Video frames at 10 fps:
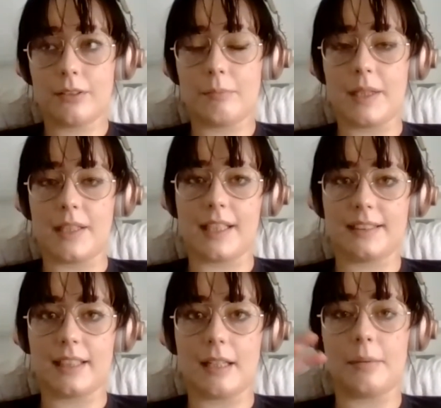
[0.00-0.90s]

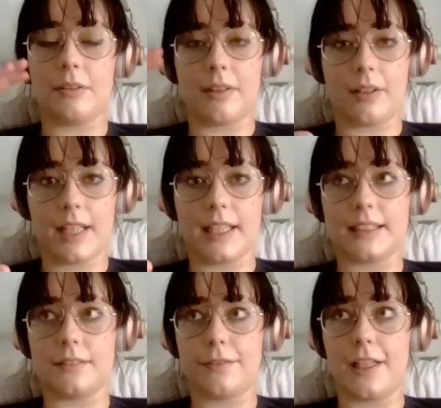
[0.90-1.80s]
BDSM and around kinks
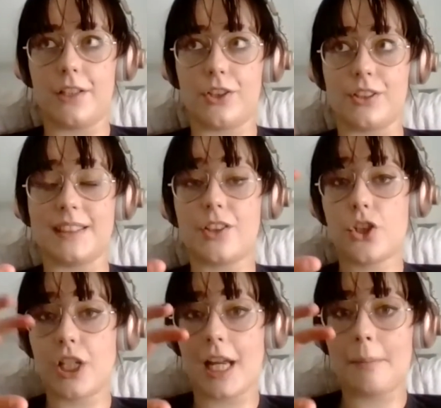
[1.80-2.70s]
and fetishes is
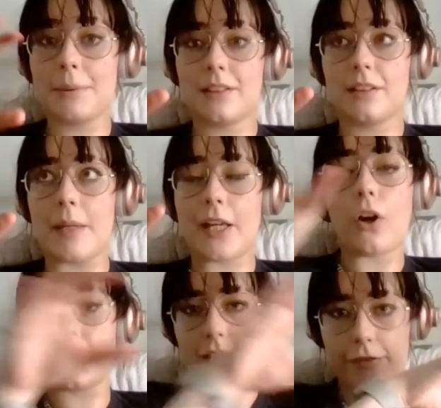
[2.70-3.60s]
shaped
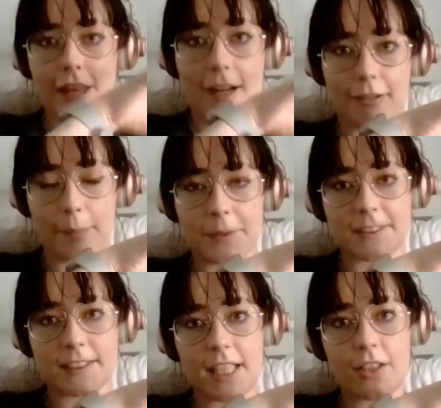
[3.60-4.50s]
because of that
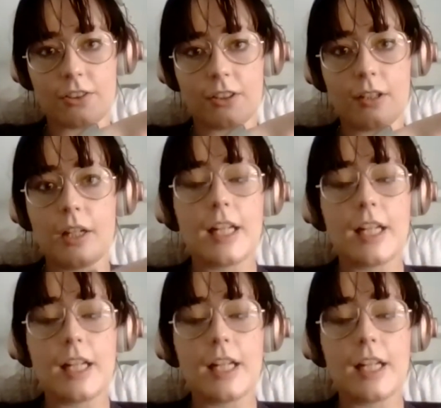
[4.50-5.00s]
representation,